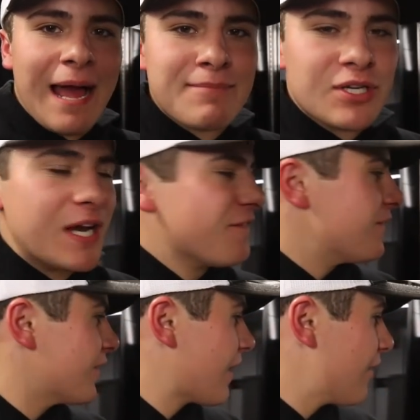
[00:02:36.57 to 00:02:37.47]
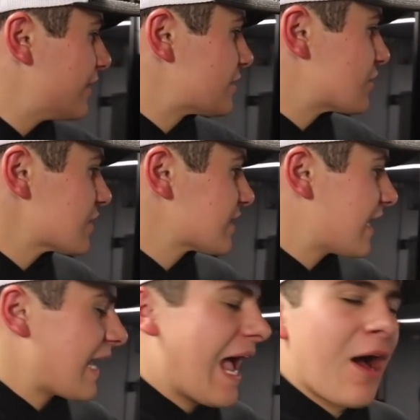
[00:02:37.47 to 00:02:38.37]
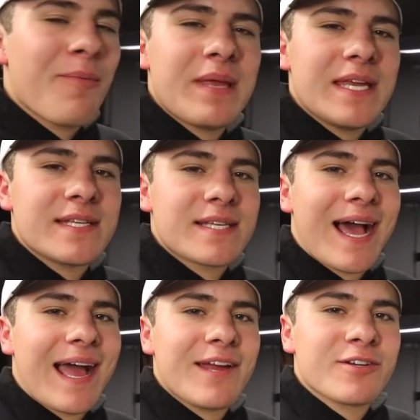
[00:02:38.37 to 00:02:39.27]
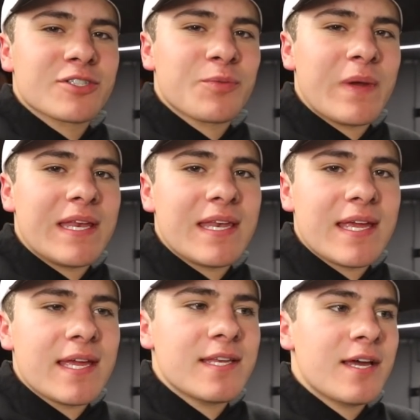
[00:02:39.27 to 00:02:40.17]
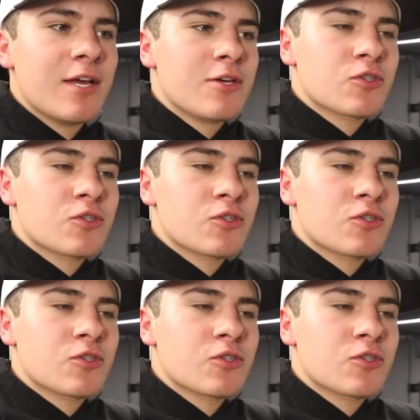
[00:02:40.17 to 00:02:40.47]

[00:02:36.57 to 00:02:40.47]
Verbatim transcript: I'm trying to figure out is just like how many tires we need